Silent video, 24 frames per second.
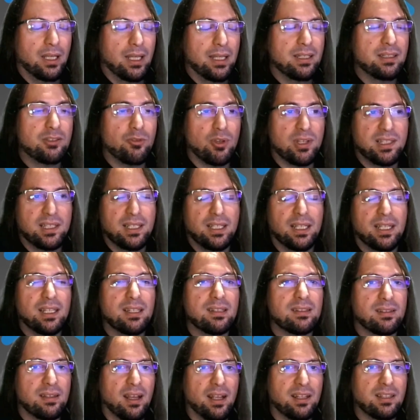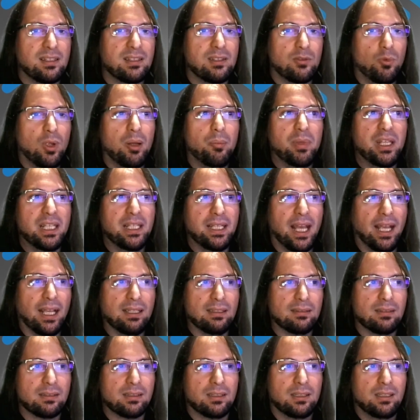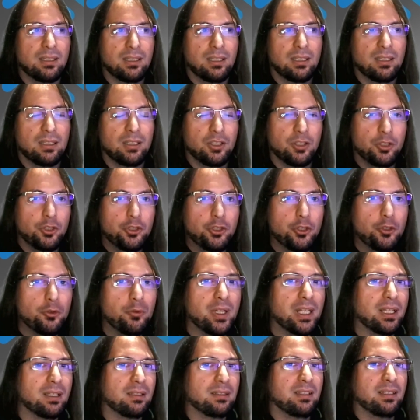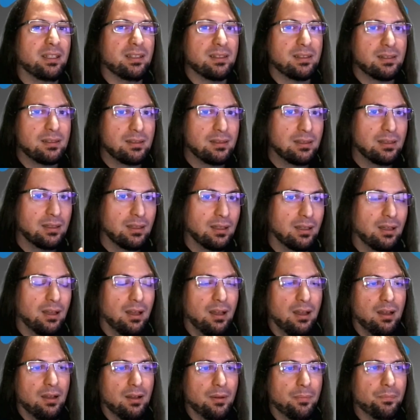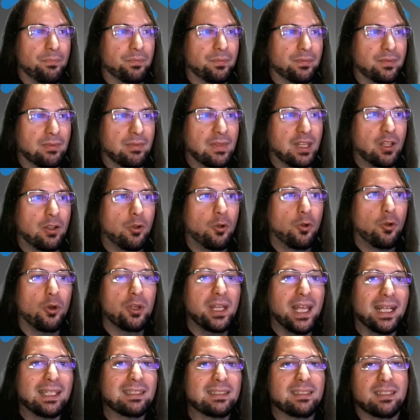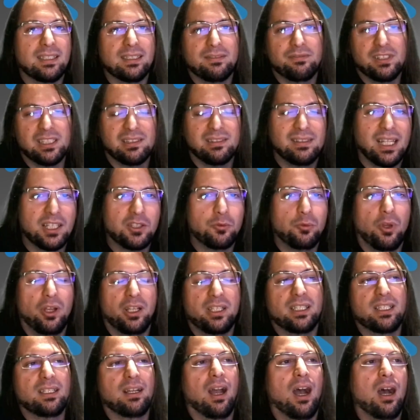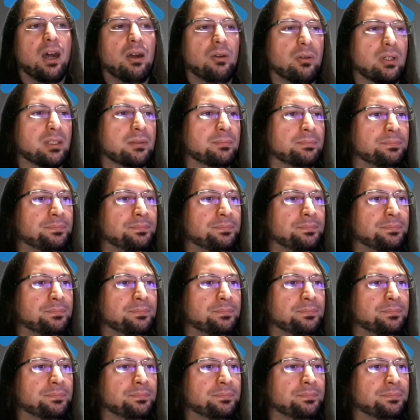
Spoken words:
interesting insights will be gained during this connecting, this networking hour.